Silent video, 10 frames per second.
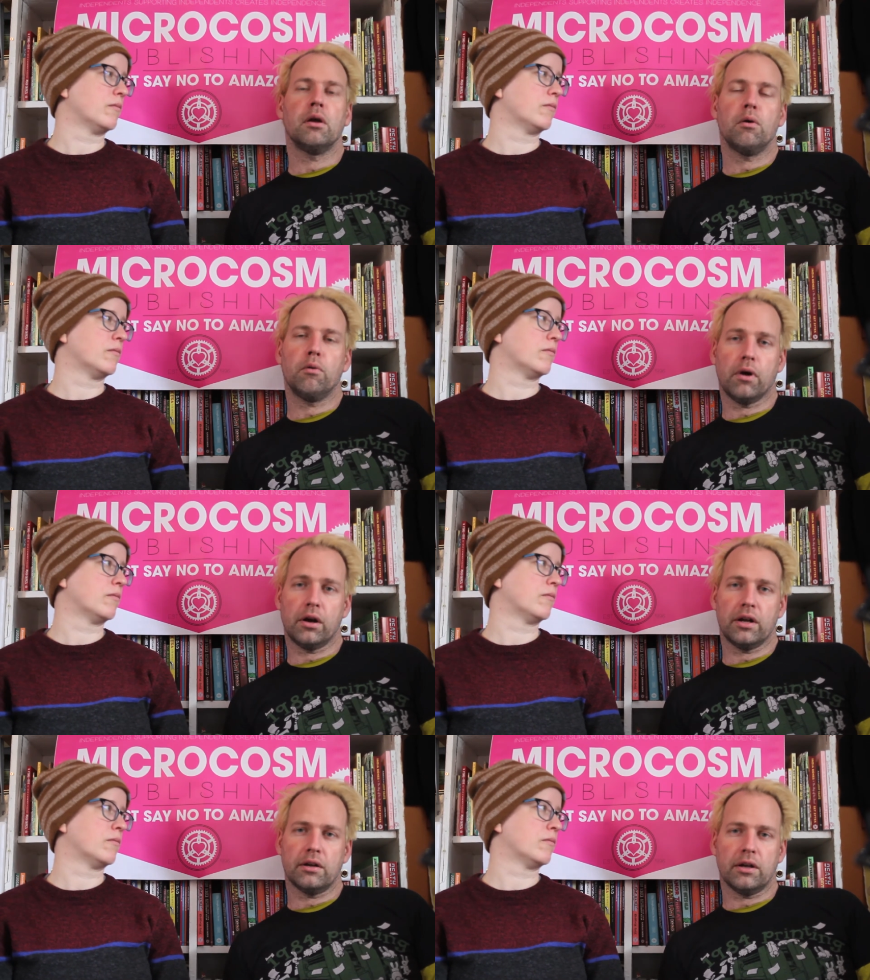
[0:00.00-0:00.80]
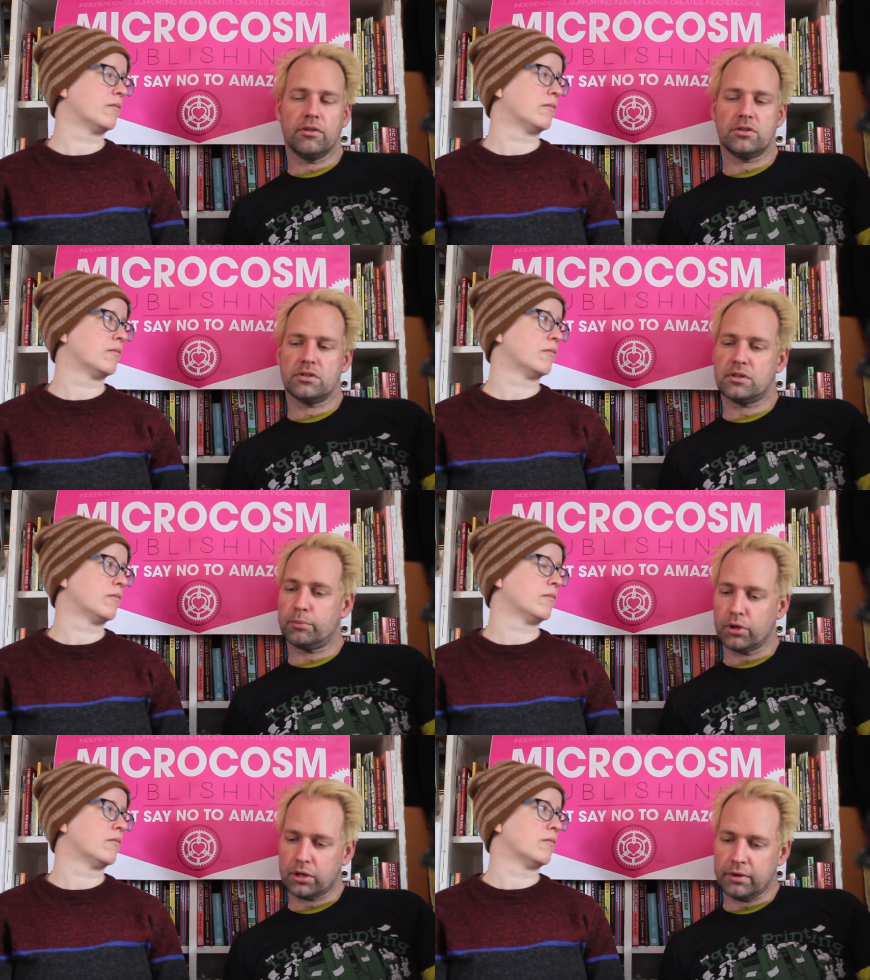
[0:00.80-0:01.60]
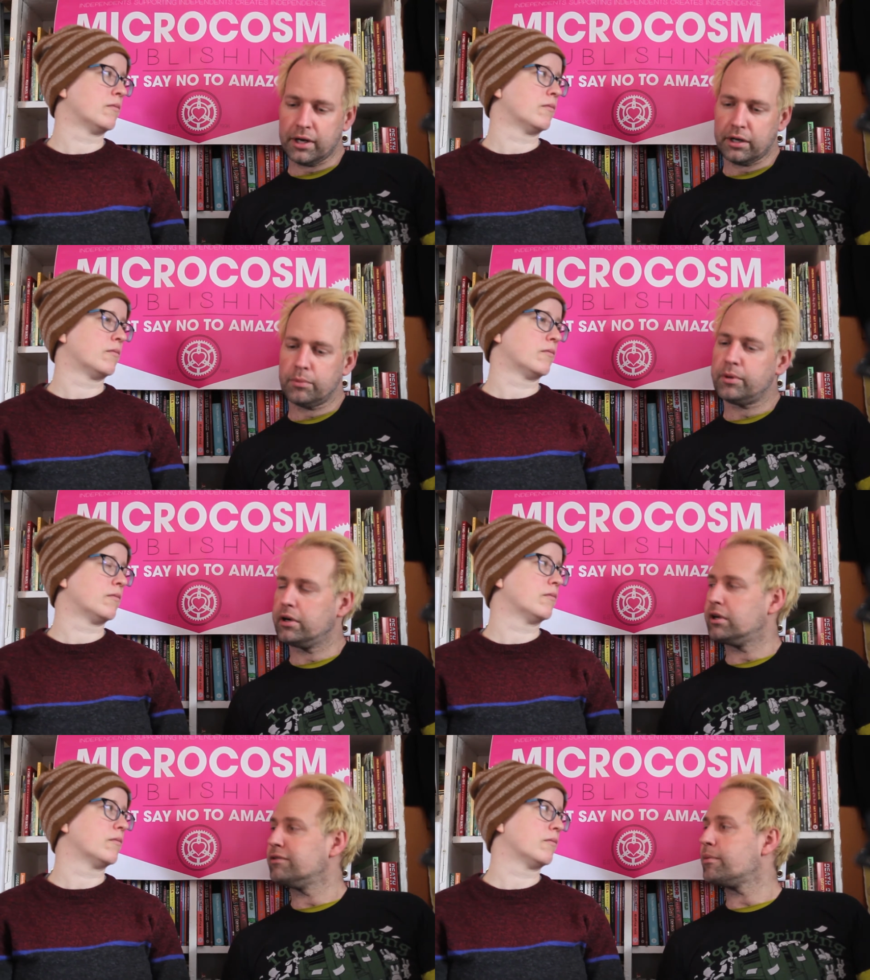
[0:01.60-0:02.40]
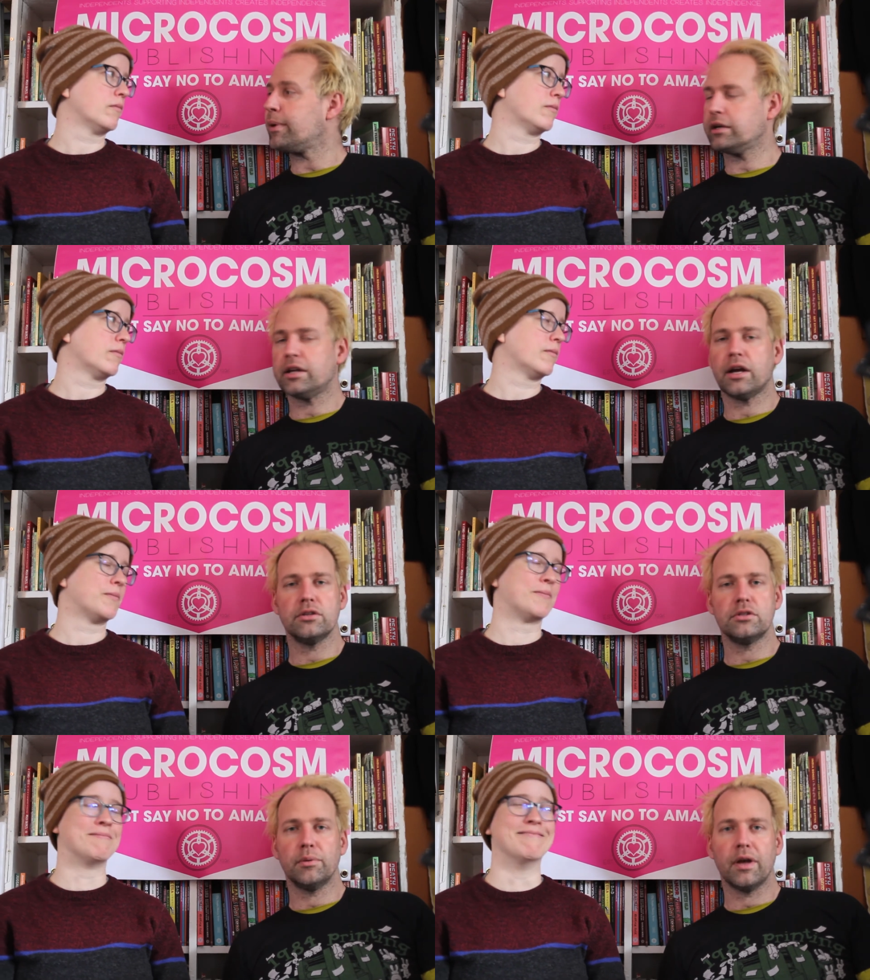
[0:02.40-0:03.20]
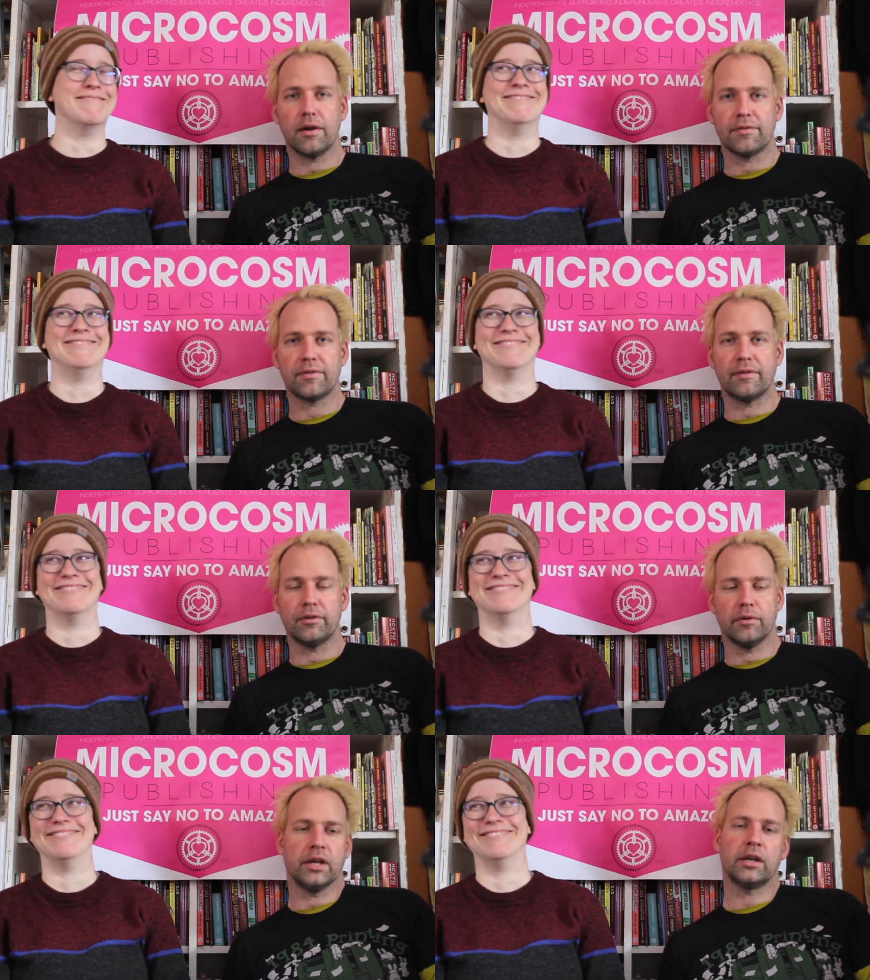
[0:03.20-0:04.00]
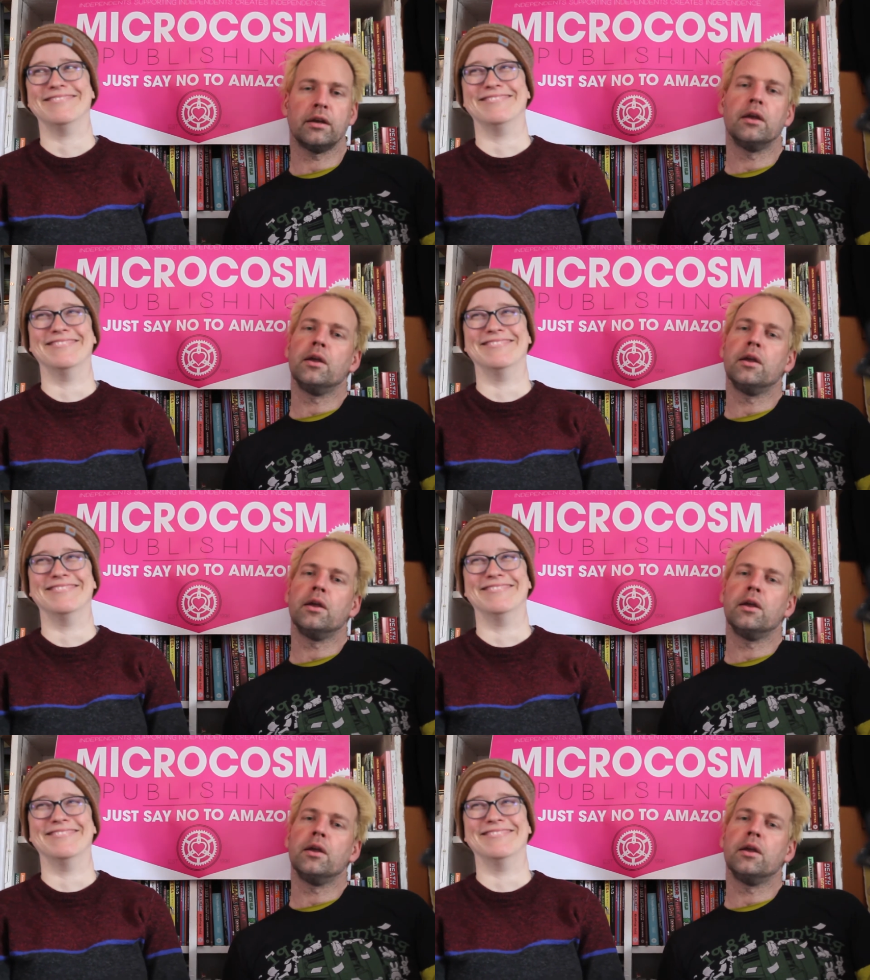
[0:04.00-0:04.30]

Speaker 1: Where, and this is the broken record period of the podcast that we have every week.